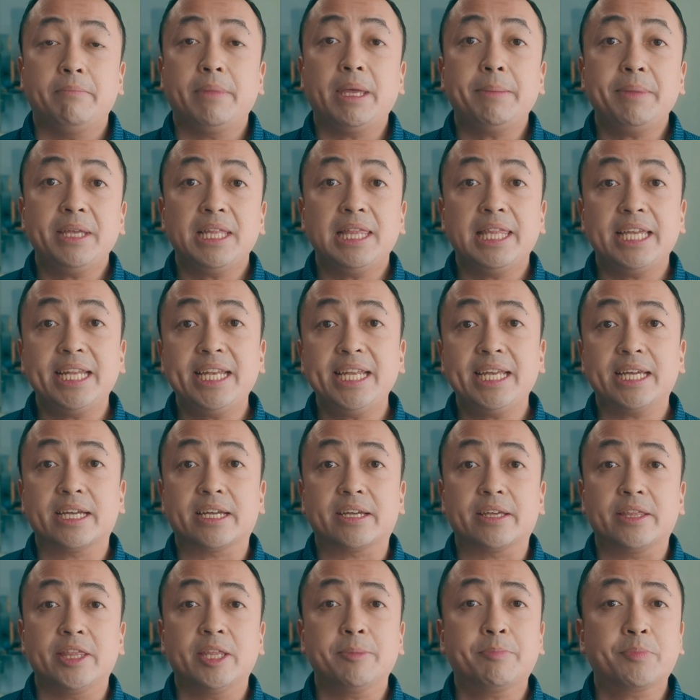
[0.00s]
Maybe
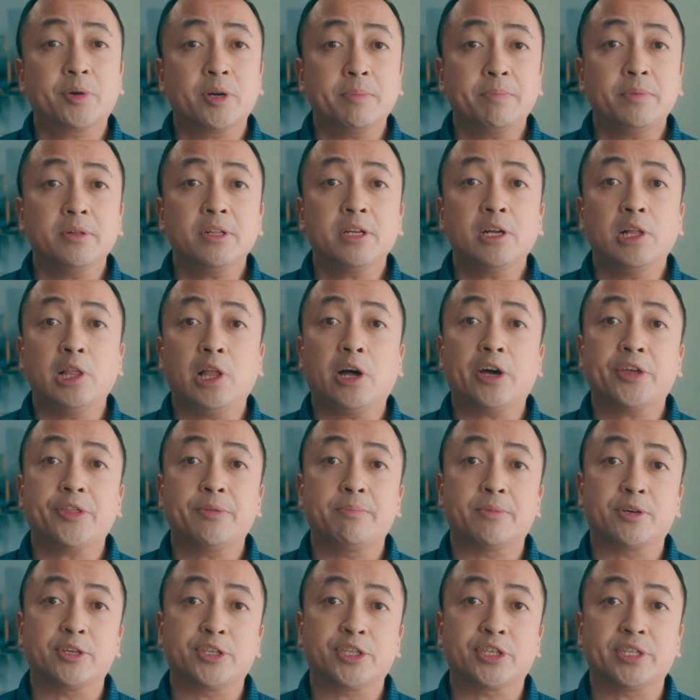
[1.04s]
Lydia, the purple cloth
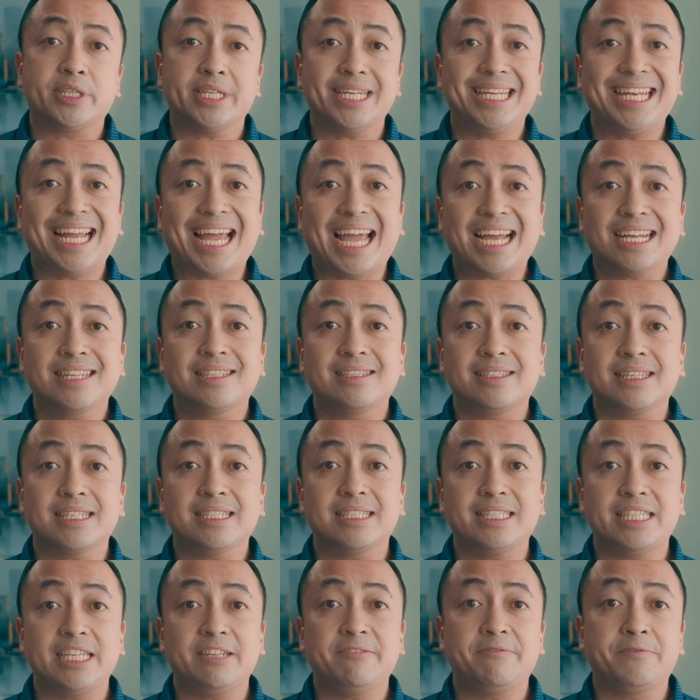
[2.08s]
merchant in Acts
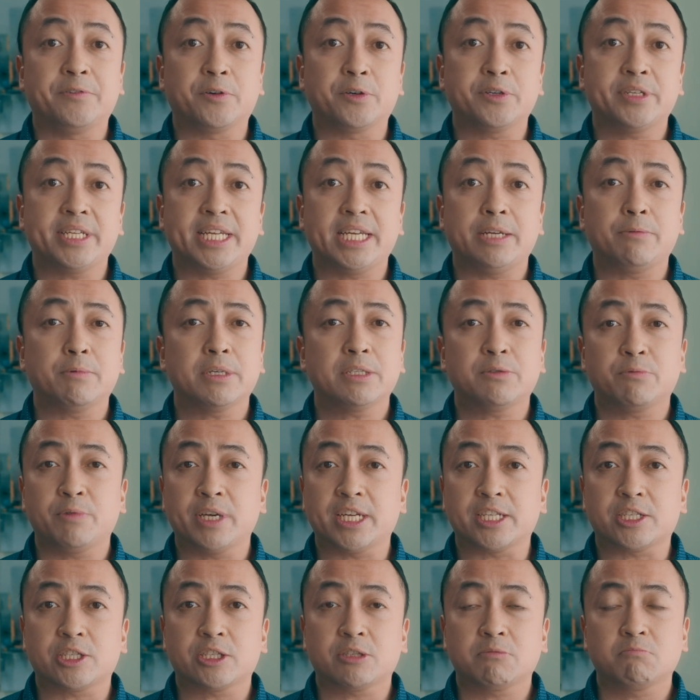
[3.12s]
16:14, was
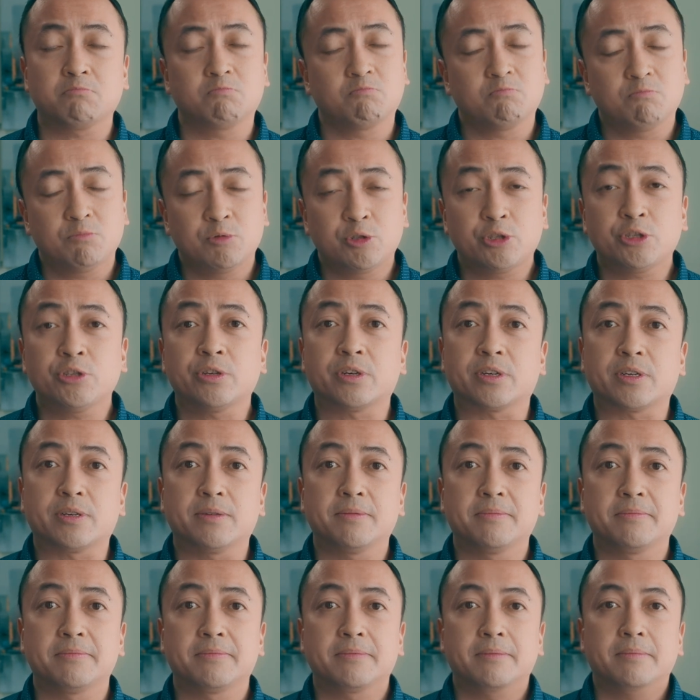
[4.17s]
rich, sure,
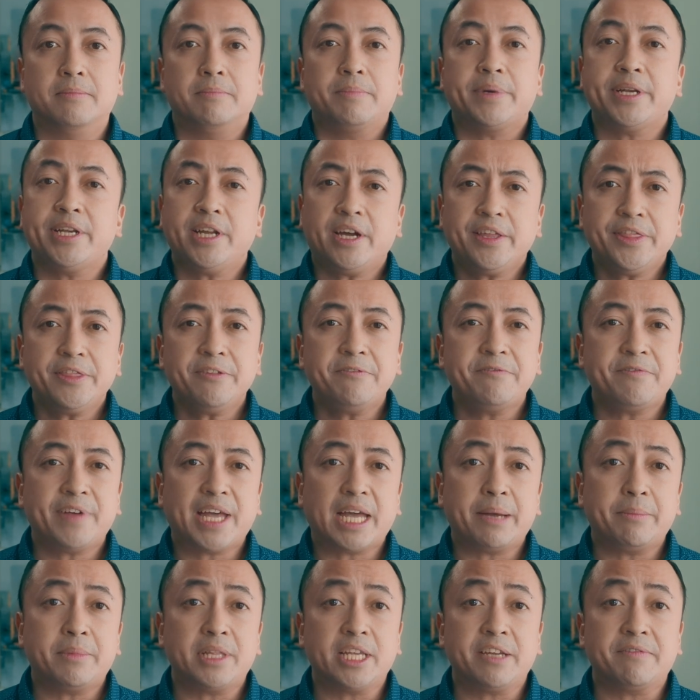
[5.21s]
but not the
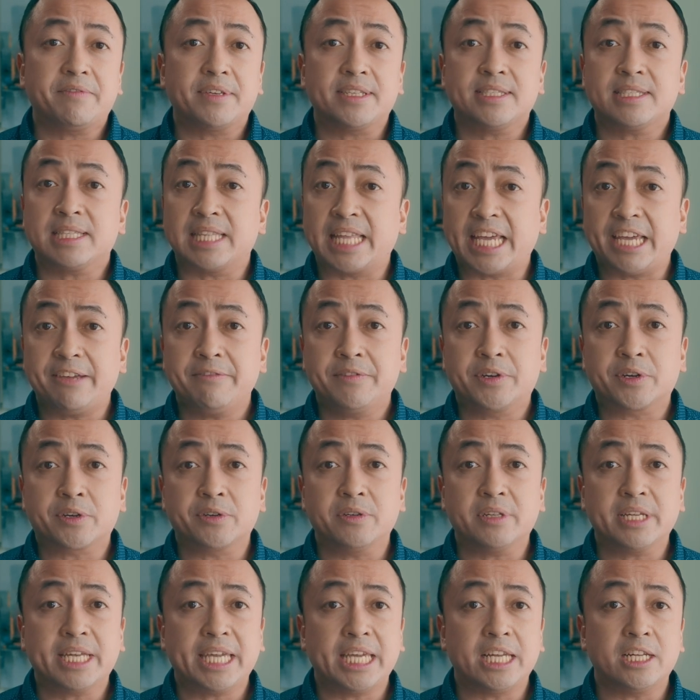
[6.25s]
family of the slave
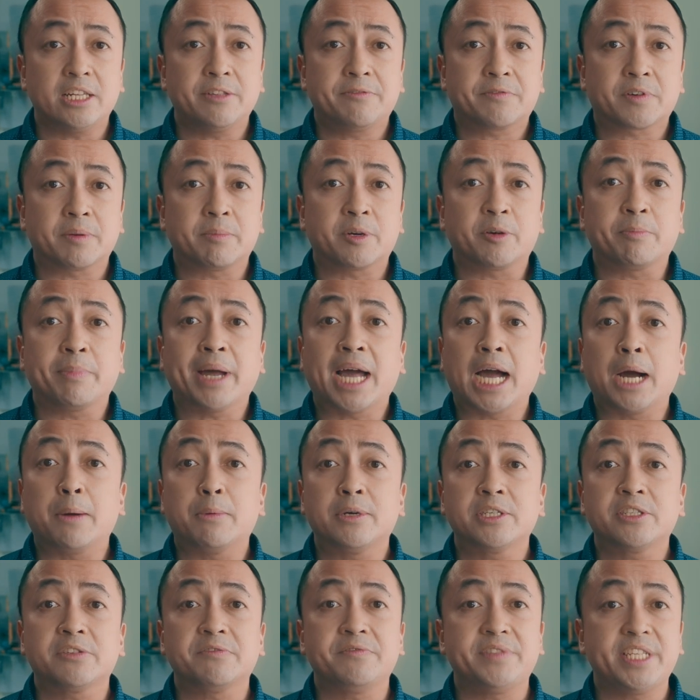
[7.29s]
girl healed from her
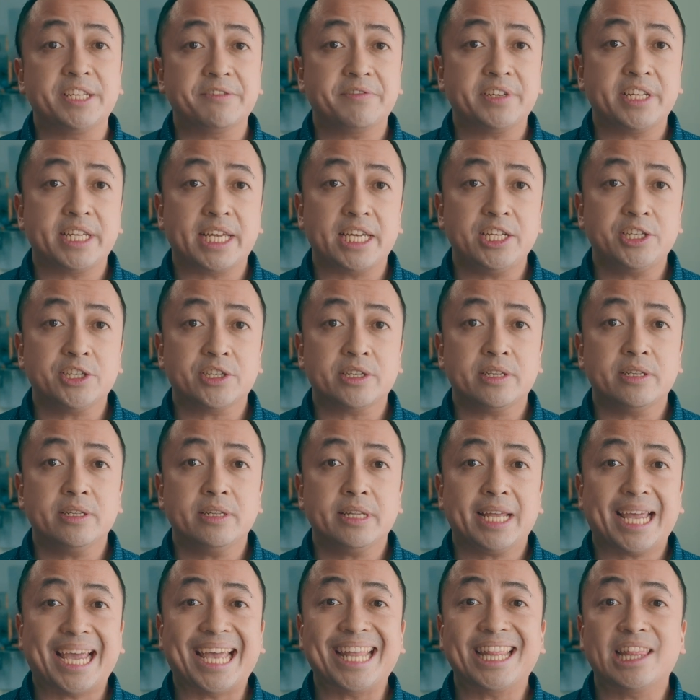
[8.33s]
powers of divination
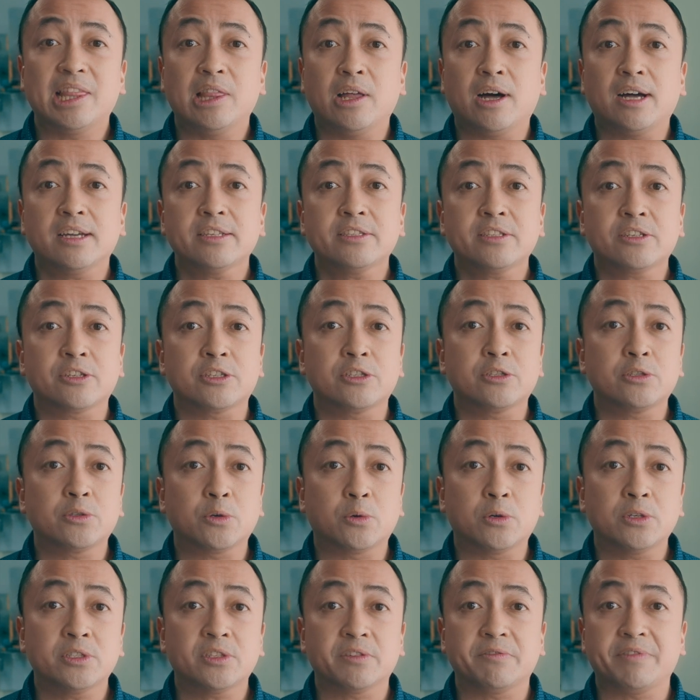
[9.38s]
and lost her
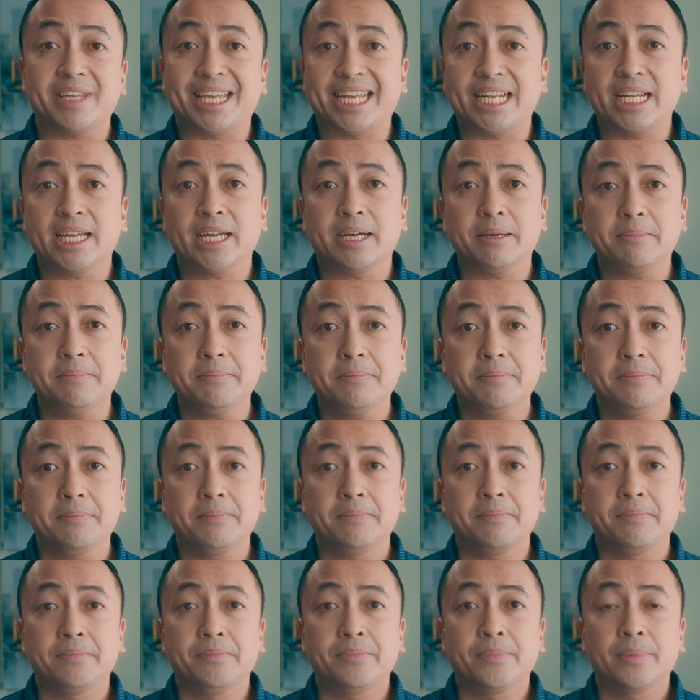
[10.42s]
source of income?
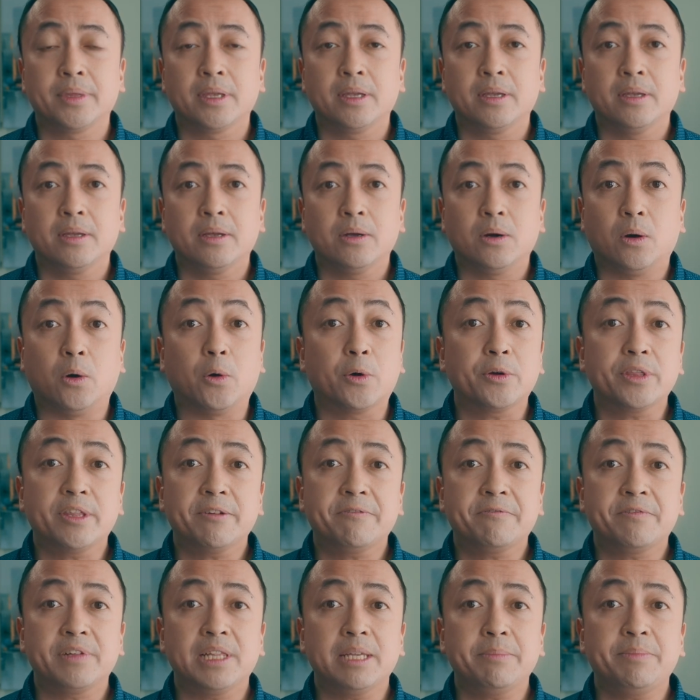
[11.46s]
Or
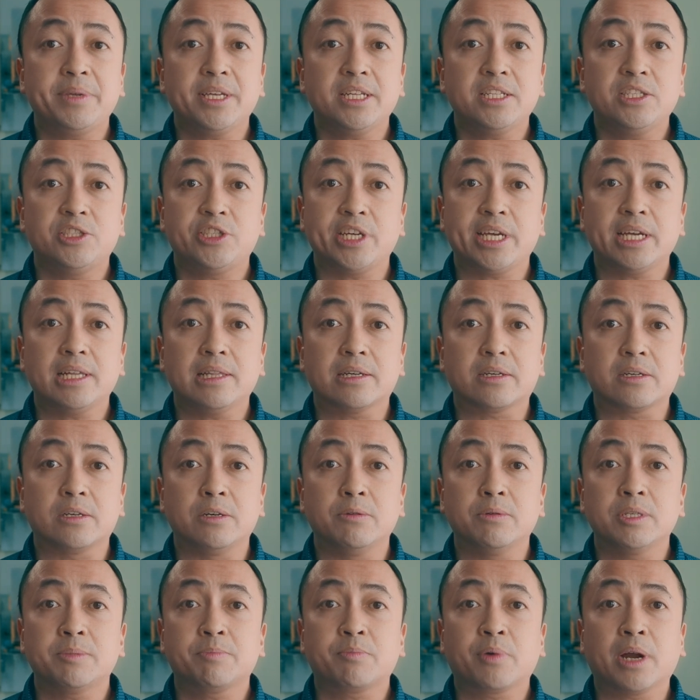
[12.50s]
the Philippian jailer
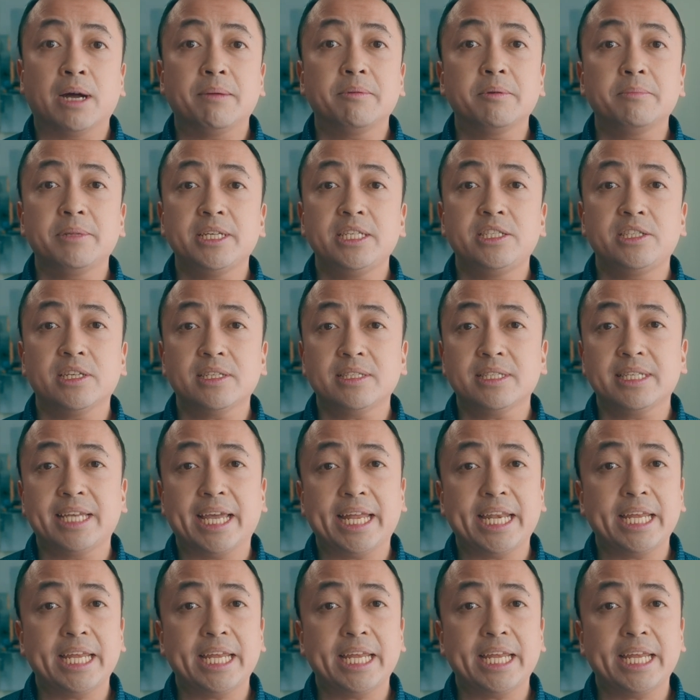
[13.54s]
who was probably just